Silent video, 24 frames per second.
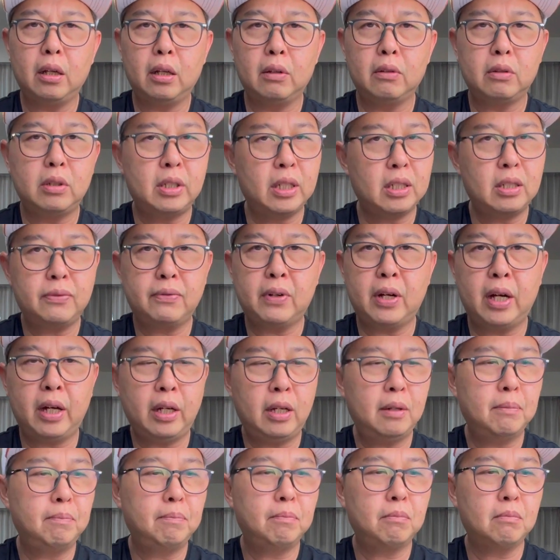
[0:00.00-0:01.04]
just
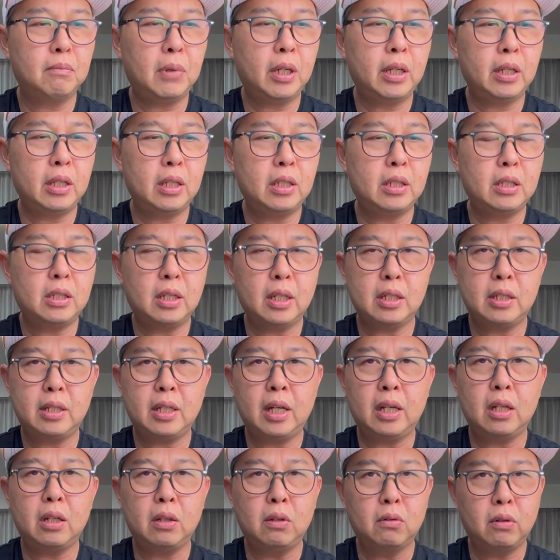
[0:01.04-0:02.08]
fine, but it's just
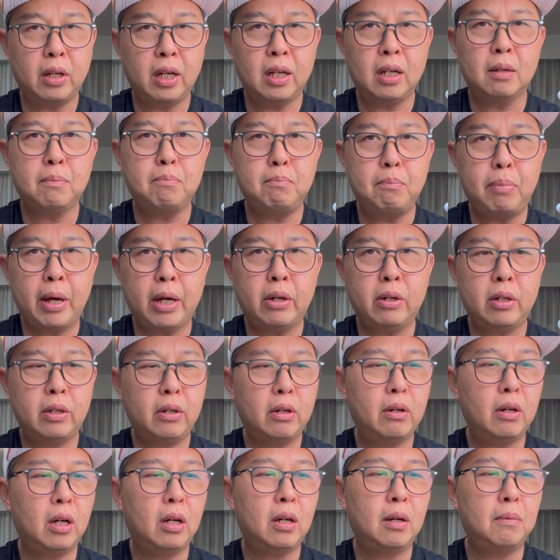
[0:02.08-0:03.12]
that you get a
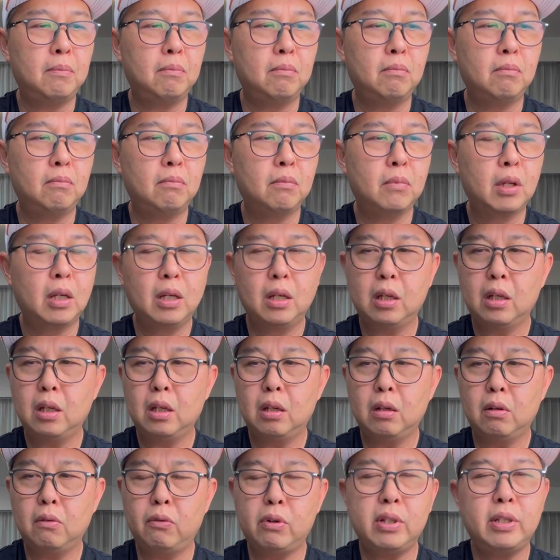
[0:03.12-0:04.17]
better
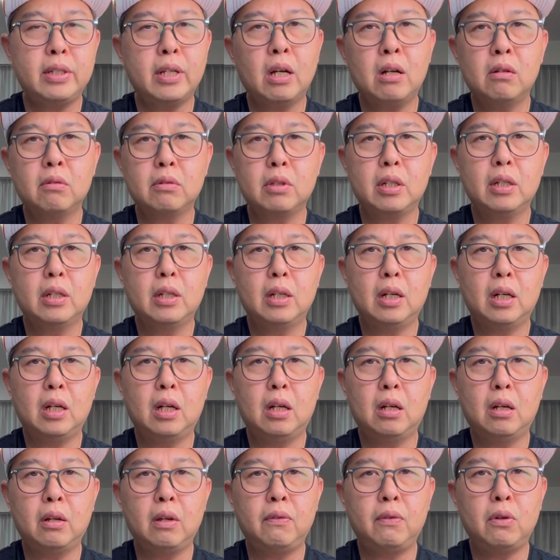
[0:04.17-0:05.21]
result
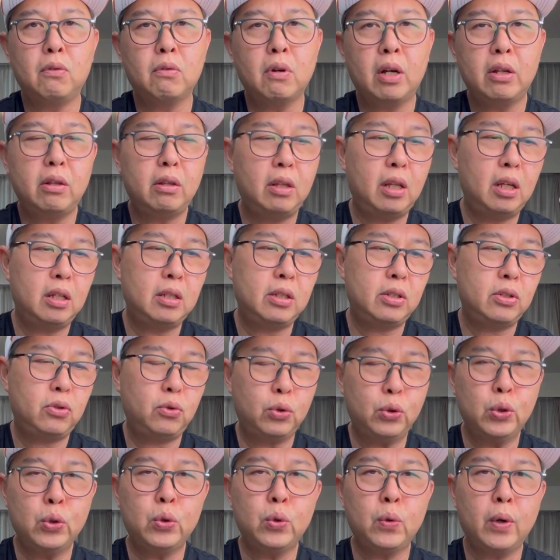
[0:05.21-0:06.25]
if you run this
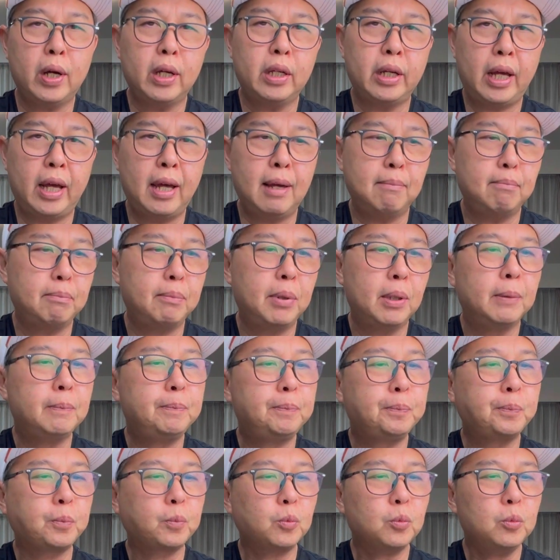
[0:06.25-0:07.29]
through an amp.
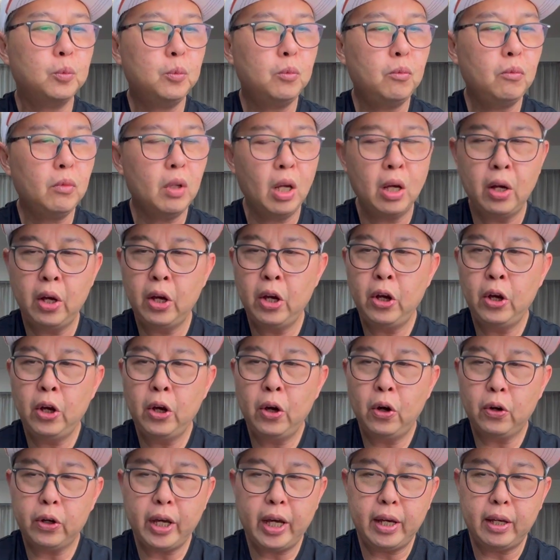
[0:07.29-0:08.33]

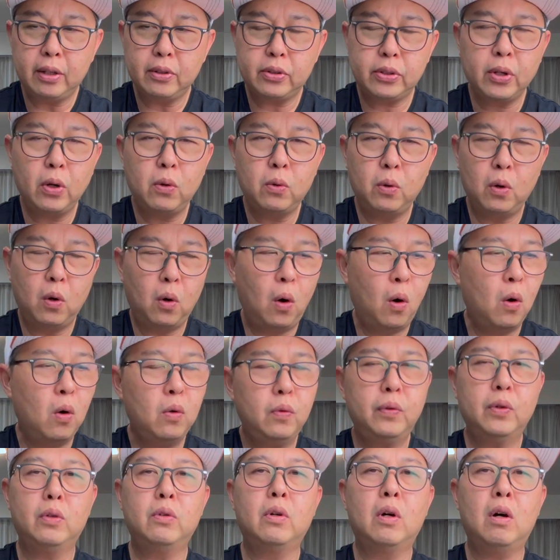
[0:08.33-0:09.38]
Okay, so
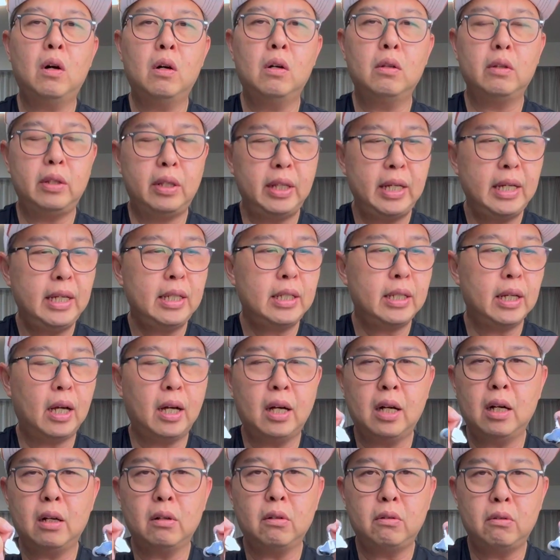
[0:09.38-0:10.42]
overall these
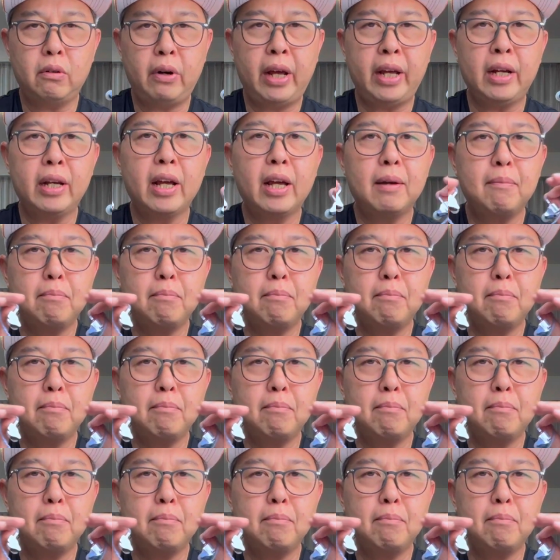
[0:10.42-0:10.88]
are great